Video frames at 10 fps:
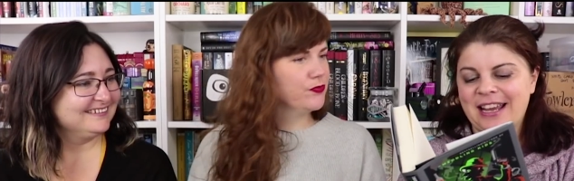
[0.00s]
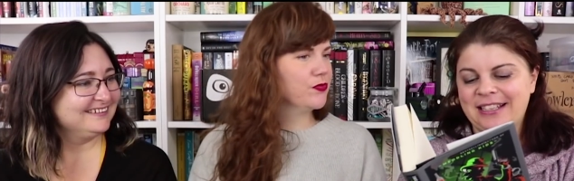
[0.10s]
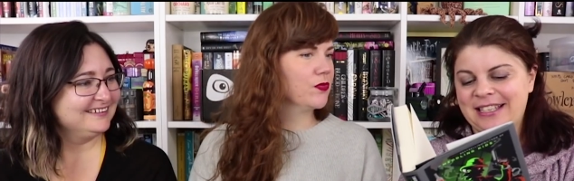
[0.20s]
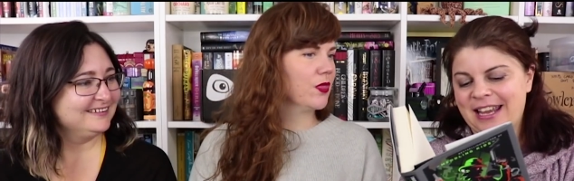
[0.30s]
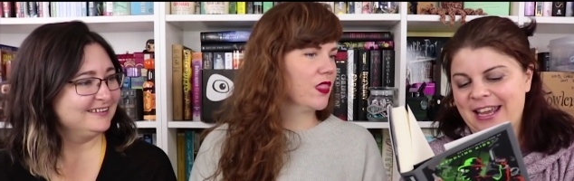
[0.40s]

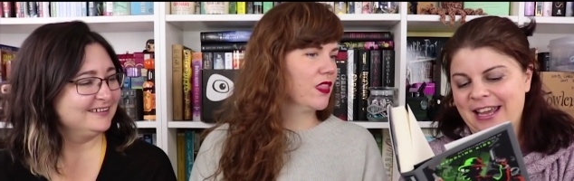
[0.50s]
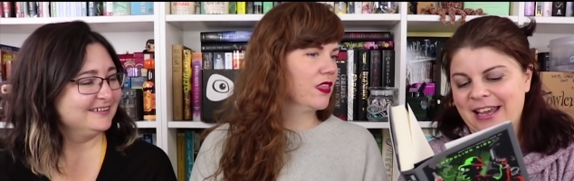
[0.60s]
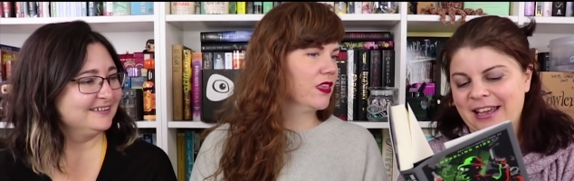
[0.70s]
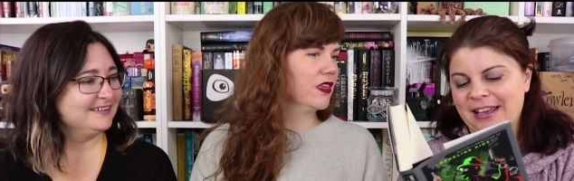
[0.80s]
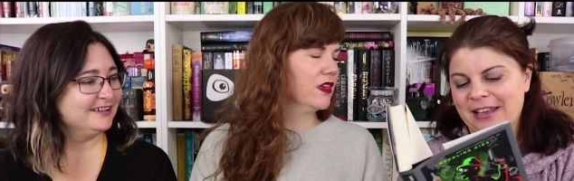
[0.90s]

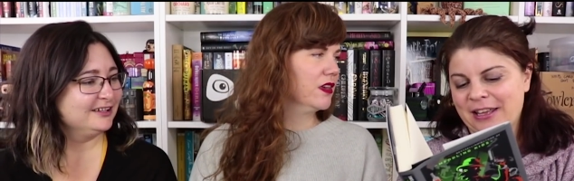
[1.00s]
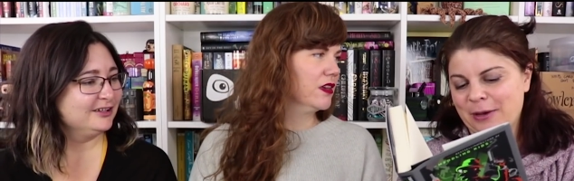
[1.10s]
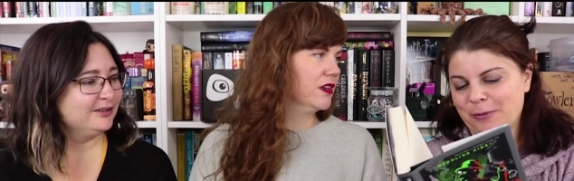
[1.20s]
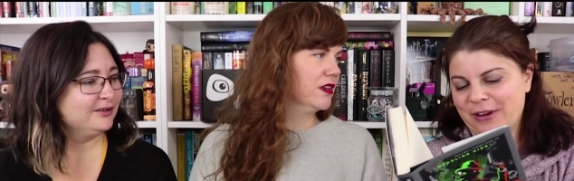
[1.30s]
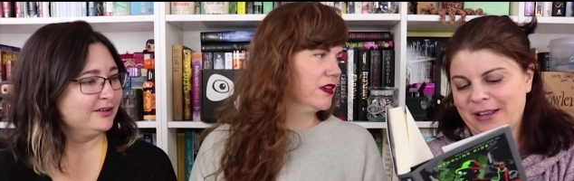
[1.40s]
Speaker 1: Aze
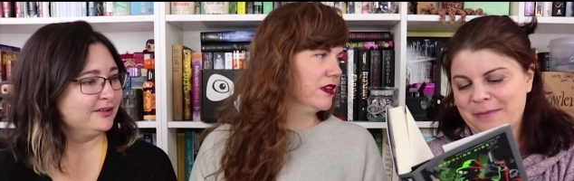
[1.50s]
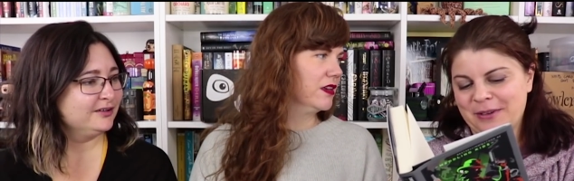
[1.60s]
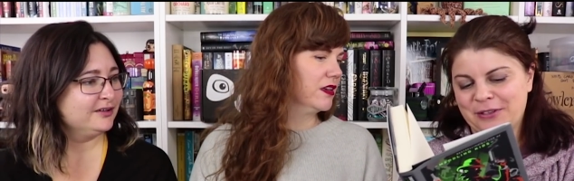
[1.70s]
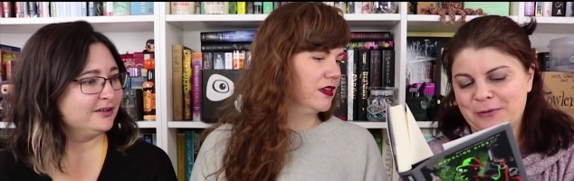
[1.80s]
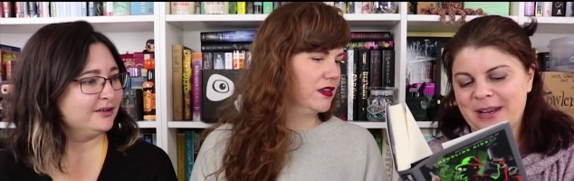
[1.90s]
Kimrian
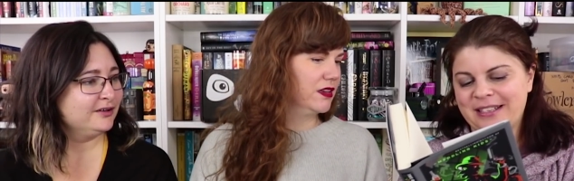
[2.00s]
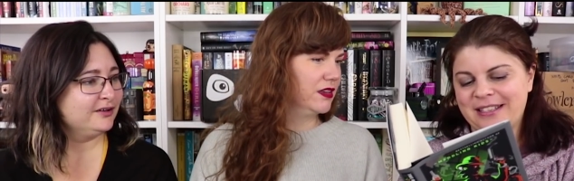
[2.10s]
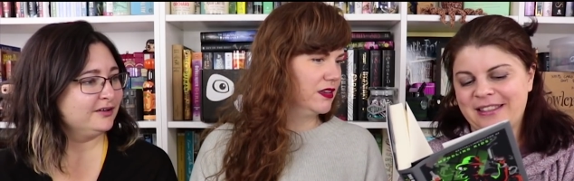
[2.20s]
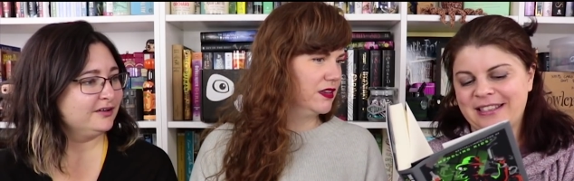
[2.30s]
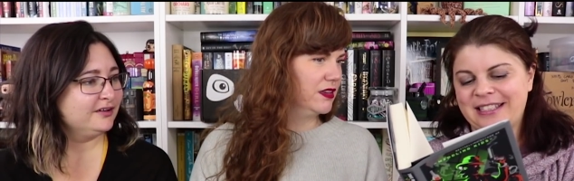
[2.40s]
must
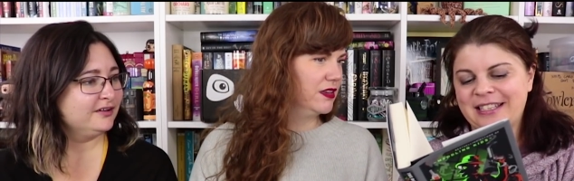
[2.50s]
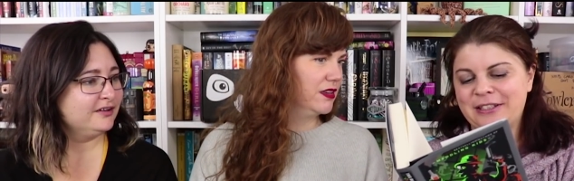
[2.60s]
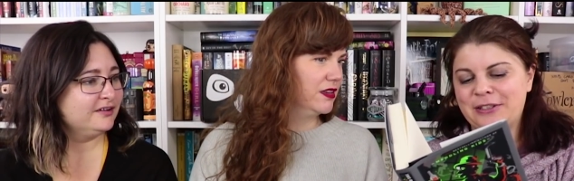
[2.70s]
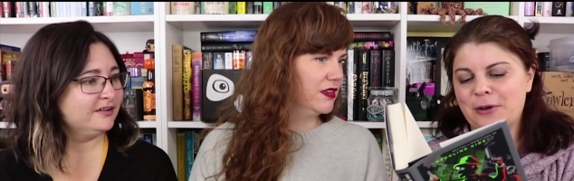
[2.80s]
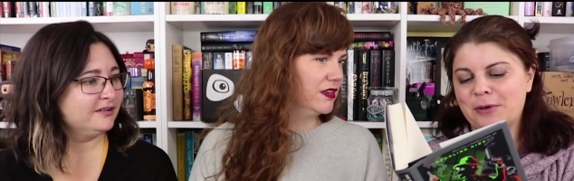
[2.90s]
race the
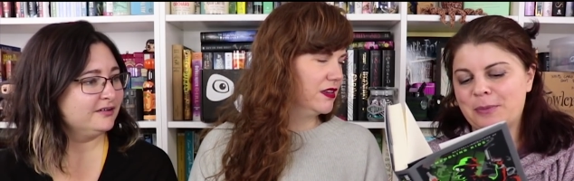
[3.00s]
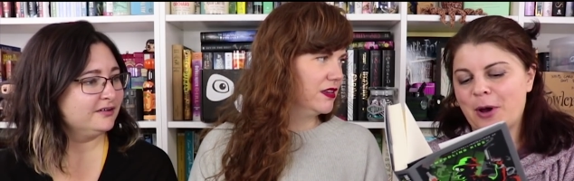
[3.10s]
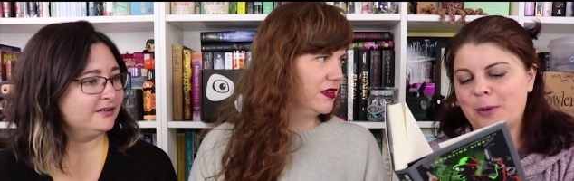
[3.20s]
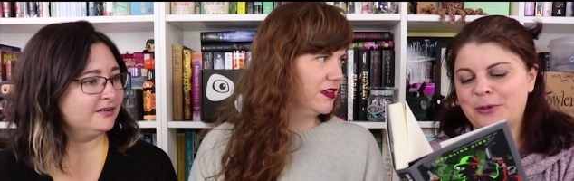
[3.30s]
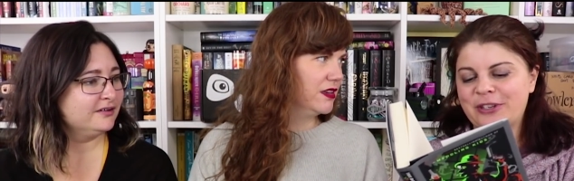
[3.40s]
sin-soaked,
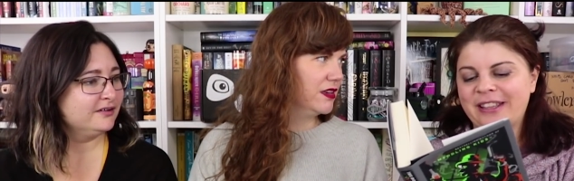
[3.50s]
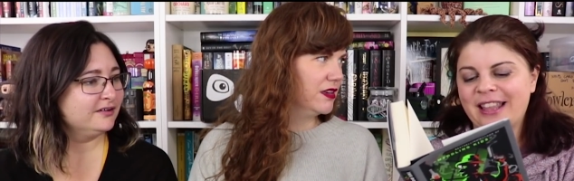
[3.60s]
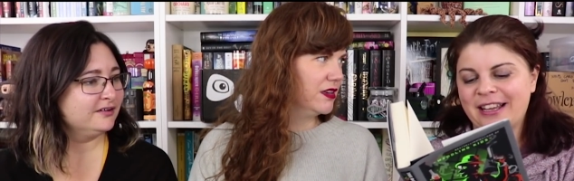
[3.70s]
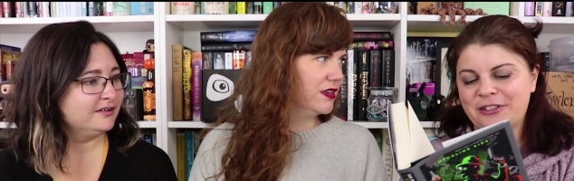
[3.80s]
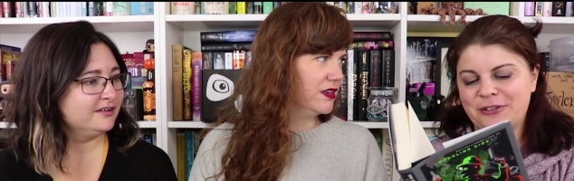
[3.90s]

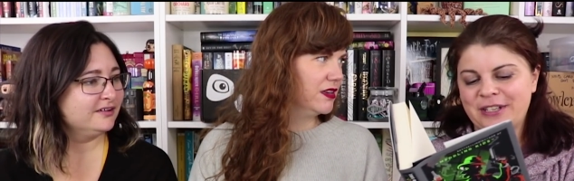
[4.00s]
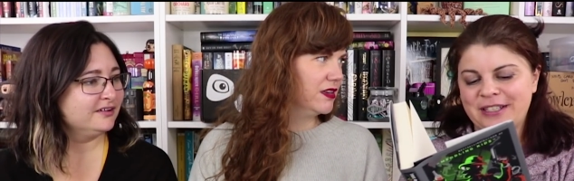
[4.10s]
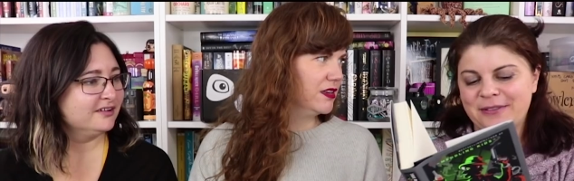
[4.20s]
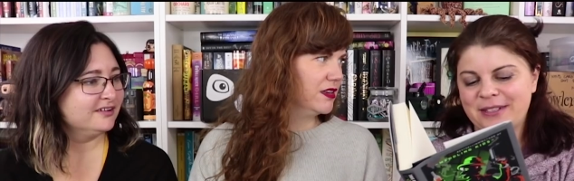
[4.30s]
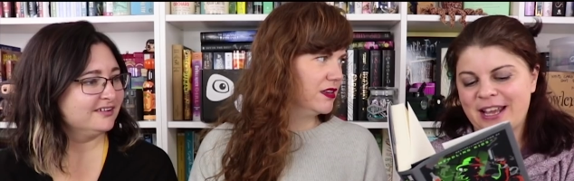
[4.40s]
palm-tree-lined
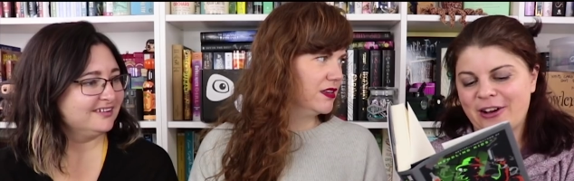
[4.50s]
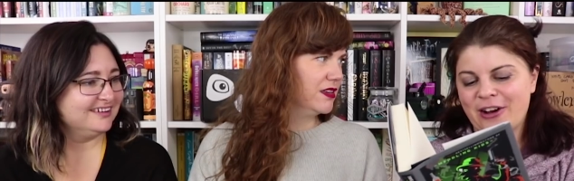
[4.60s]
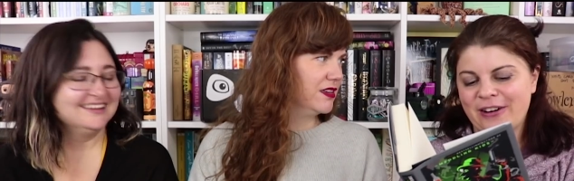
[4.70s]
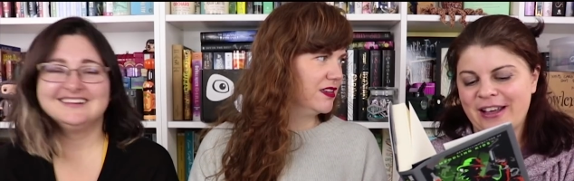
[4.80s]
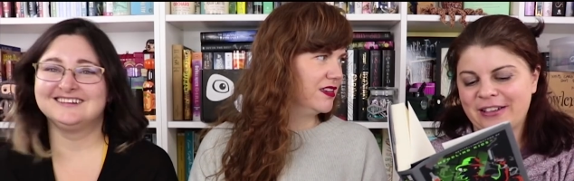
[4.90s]
streets of San
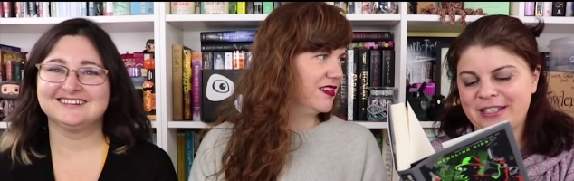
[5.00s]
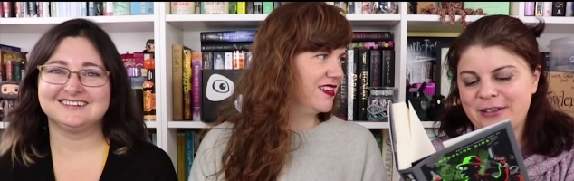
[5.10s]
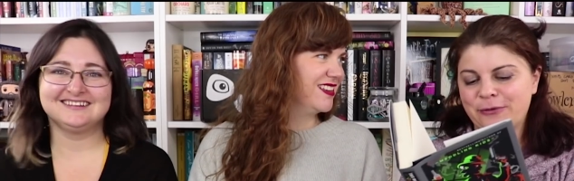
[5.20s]
Carnell to